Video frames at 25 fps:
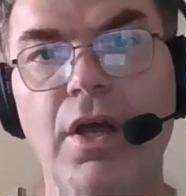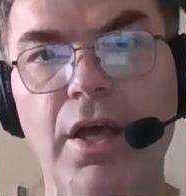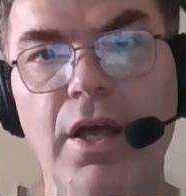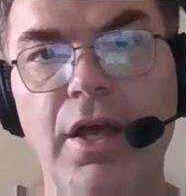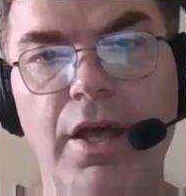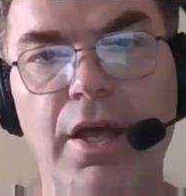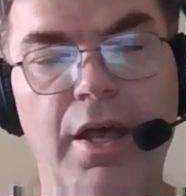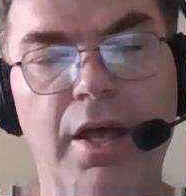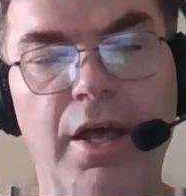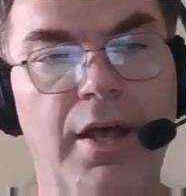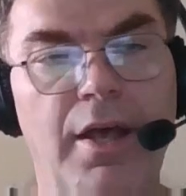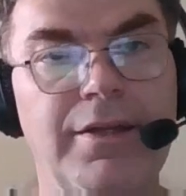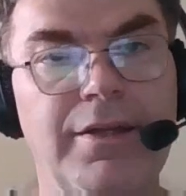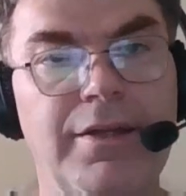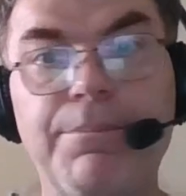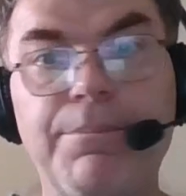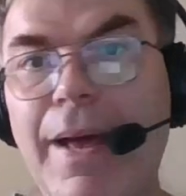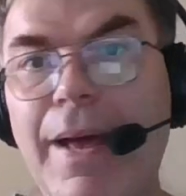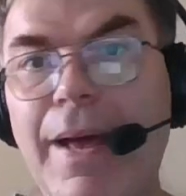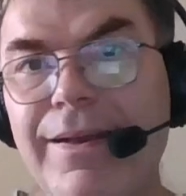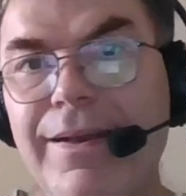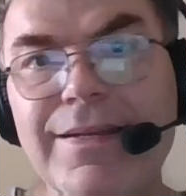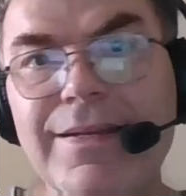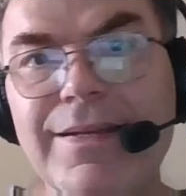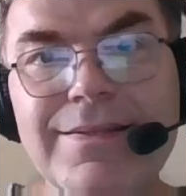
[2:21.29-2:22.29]

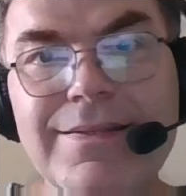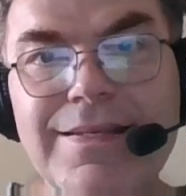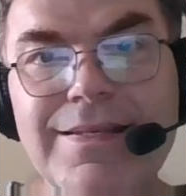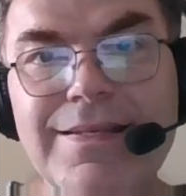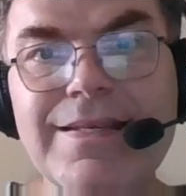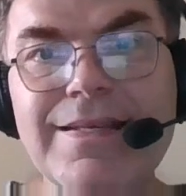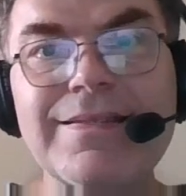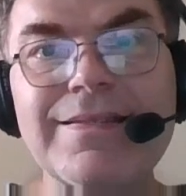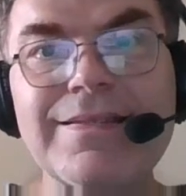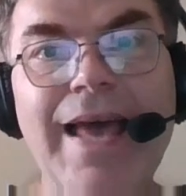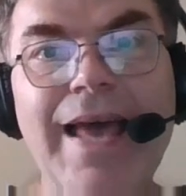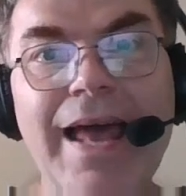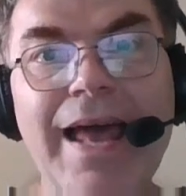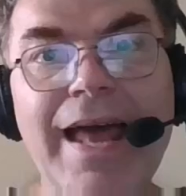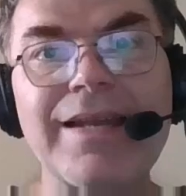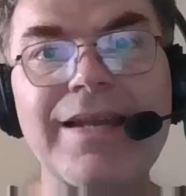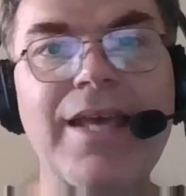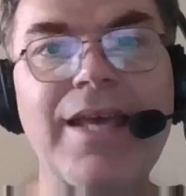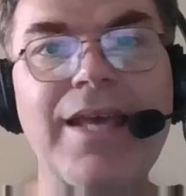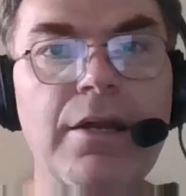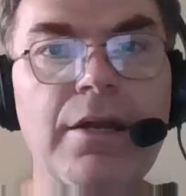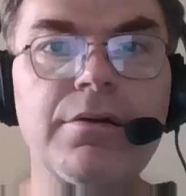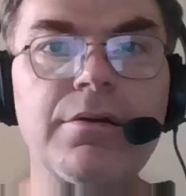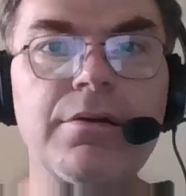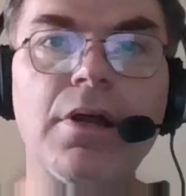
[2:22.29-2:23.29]
dependencies and
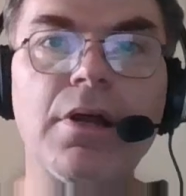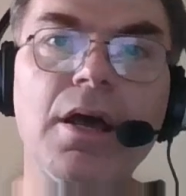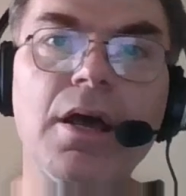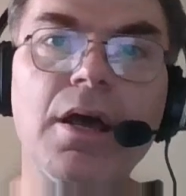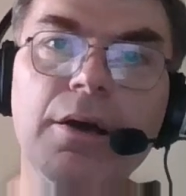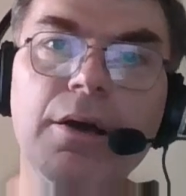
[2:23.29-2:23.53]
can